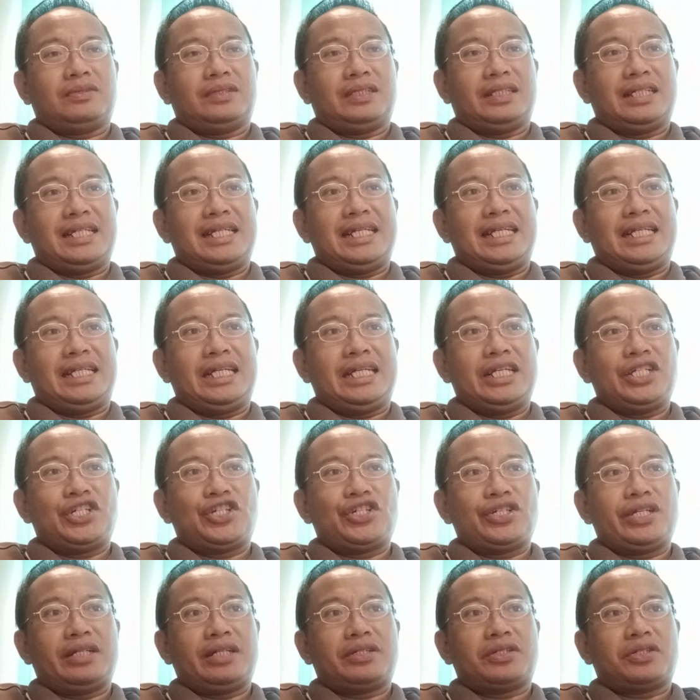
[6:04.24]

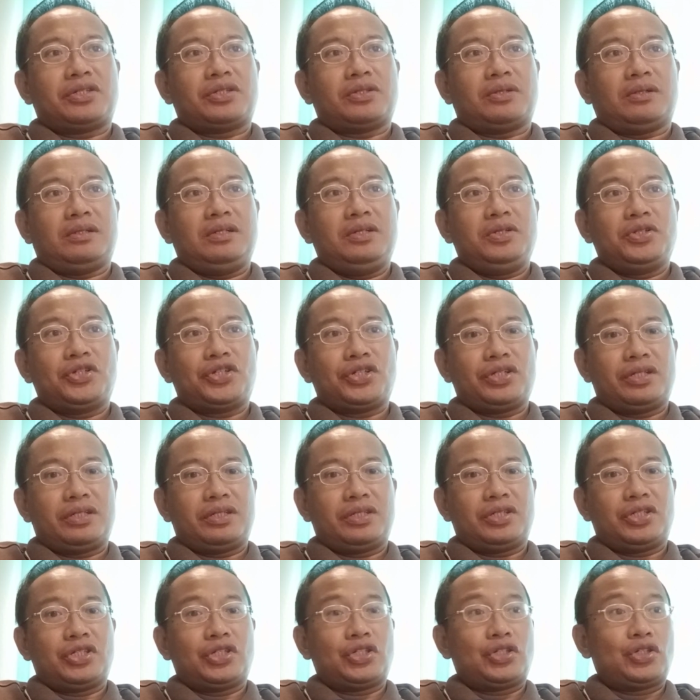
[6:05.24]
initiate solutions